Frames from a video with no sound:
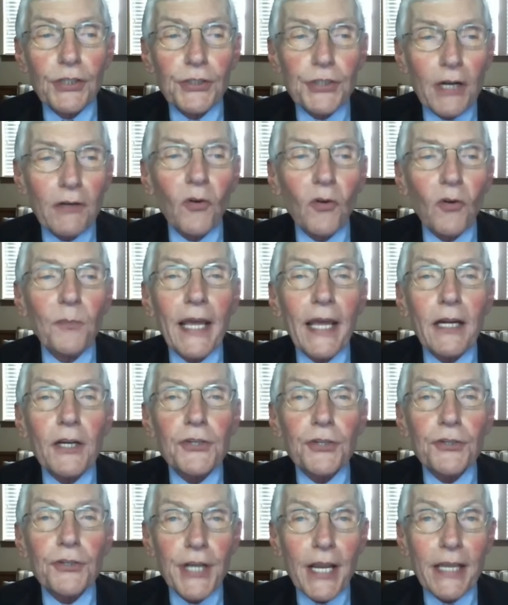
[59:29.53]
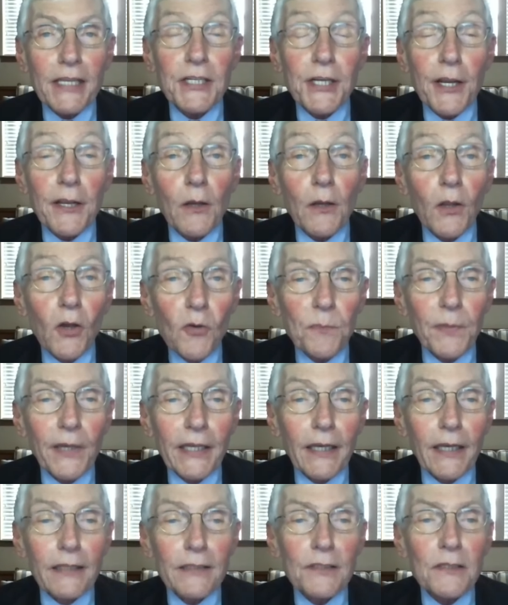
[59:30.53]
general manager JJ
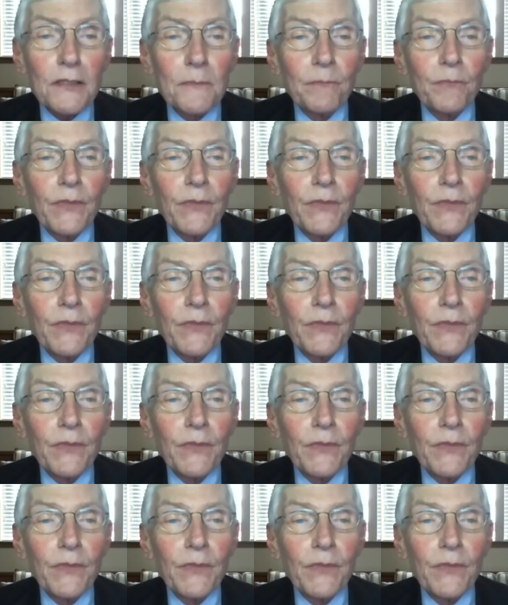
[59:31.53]
Lopez,